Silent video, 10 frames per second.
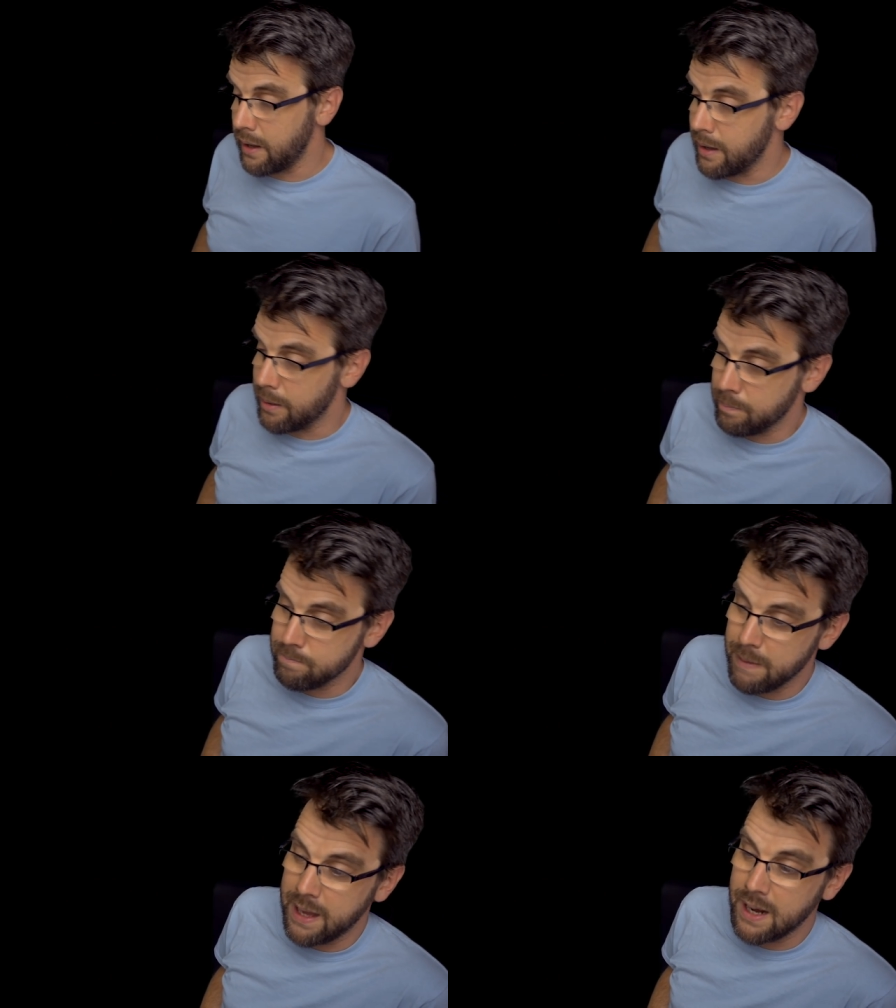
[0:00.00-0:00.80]

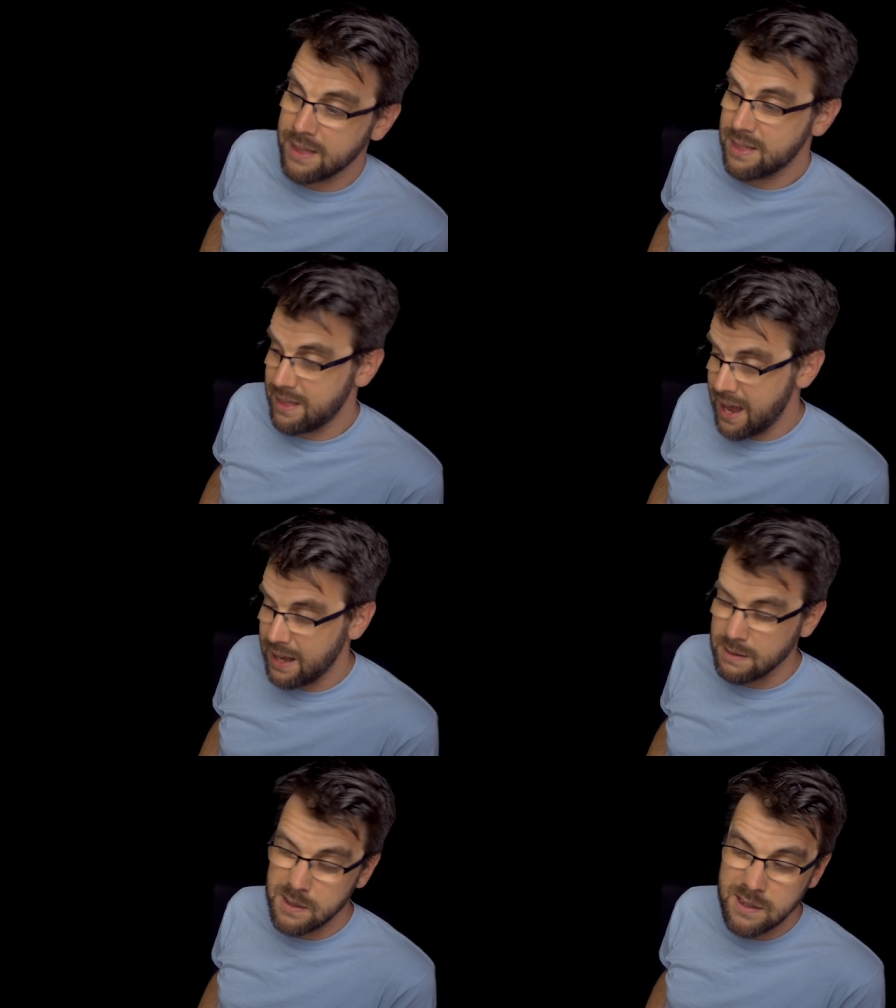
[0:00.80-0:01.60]
Um, and I think
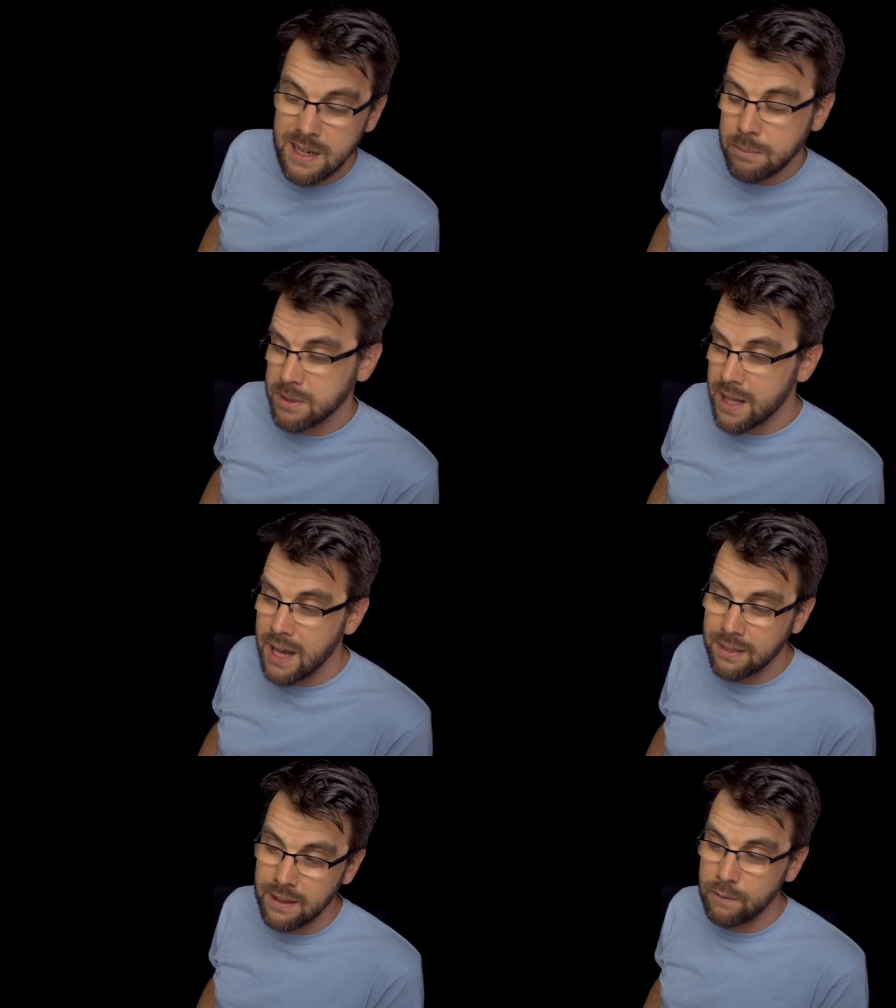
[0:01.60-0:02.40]
it seems
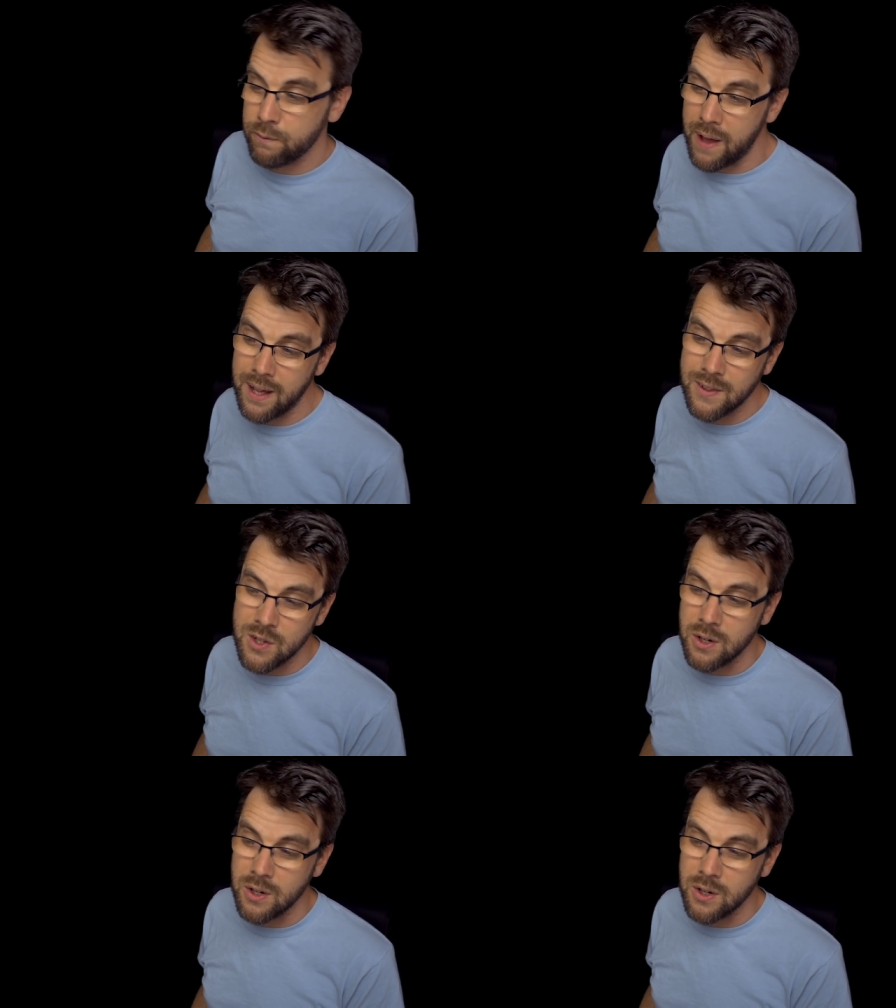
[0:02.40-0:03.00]
like the feds